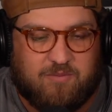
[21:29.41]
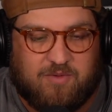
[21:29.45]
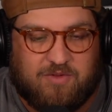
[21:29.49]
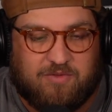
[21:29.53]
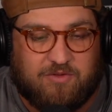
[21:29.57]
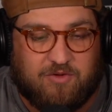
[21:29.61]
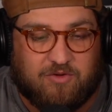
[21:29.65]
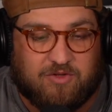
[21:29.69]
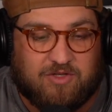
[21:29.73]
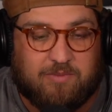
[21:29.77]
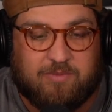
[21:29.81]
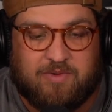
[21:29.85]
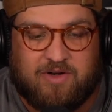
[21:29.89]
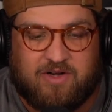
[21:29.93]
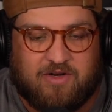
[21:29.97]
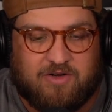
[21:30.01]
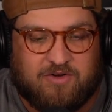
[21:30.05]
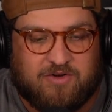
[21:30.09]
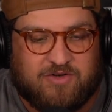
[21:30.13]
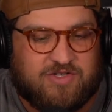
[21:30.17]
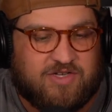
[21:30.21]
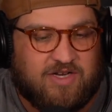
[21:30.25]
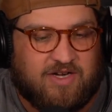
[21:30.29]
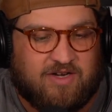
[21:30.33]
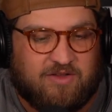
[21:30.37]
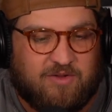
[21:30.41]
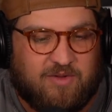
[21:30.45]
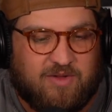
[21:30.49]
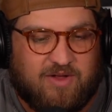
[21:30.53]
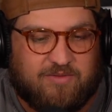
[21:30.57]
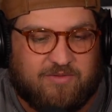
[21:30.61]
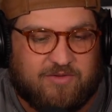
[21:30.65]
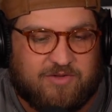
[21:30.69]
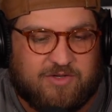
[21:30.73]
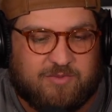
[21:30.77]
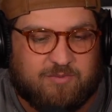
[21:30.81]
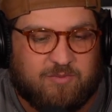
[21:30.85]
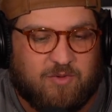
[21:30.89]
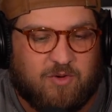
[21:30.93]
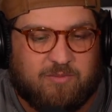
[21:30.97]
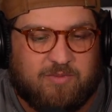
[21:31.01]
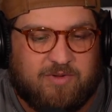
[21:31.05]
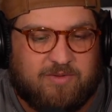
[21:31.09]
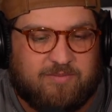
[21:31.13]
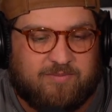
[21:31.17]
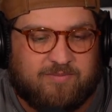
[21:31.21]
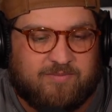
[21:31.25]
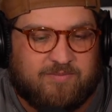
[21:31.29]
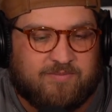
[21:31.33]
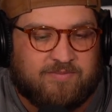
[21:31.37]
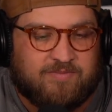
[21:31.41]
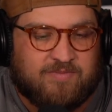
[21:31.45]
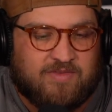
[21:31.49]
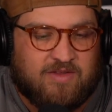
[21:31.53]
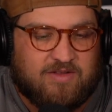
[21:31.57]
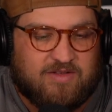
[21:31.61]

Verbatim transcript: with your limited understanding that you have in this moment. Yeah.